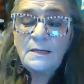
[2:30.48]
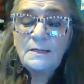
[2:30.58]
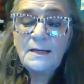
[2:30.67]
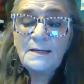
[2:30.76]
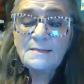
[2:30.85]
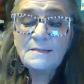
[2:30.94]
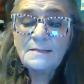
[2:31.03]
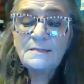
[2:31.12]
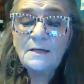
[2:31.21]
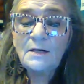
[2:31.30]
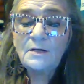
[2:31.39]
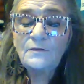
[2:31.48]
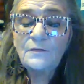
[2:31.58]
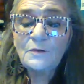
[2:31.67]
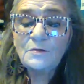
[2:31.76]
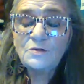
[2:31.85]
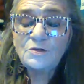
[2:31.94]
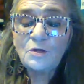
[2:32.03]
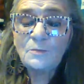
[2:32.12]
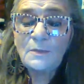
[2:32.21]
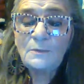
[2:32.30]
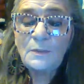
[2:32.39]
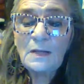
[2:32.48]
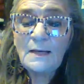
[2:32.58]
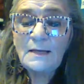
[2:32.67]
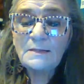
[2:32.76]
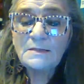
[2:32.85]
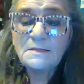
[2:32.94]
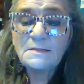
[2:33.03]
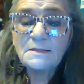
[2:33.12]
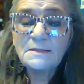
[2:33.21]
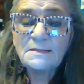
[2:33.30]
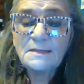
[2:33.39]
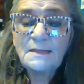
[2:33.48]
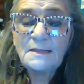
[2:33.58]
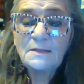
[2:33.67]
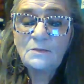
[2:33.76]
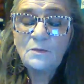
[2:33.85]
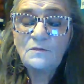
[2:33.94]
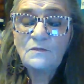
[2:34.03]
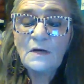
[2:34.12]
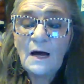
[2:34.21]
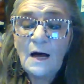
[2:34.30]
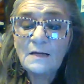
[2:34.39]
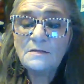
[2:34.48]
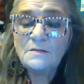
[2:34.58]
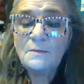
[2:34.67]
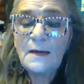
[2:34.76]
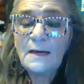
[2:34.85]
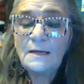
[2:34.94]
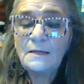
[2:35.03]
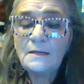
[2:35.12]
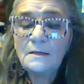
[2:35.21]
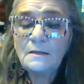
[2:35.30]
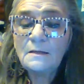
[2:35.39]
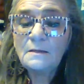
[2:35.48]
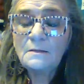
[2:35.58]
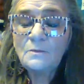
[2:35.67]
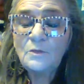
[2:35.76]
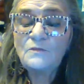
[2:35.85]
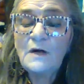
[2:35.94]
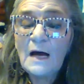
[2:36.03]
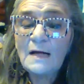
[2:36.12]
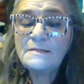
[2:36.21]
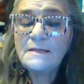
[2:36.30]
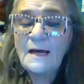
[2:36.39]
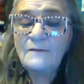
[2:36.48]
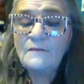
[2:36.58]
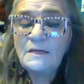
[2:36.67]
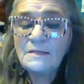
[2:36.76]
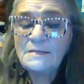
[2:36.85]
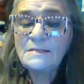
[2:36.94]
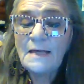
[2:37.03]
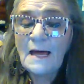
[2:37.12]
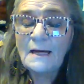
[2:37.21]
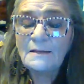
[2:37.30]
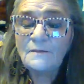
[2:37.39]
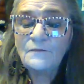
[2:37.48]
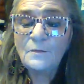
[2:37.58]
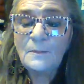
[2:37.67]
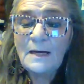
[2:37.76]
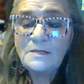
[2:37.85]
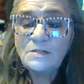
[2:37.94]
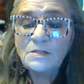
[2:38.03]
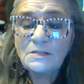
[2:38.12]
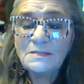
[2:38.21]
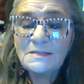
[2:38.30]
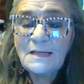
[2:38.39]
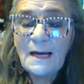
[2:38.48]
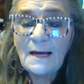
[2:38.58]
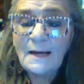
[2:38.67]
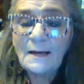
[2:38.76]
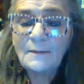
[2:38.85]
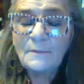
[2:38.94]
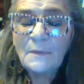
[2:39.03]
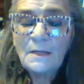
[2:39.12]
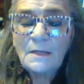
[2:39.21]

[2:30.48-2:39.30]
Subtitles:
necessary for the German plan to succeed. We've got to have inside information in time.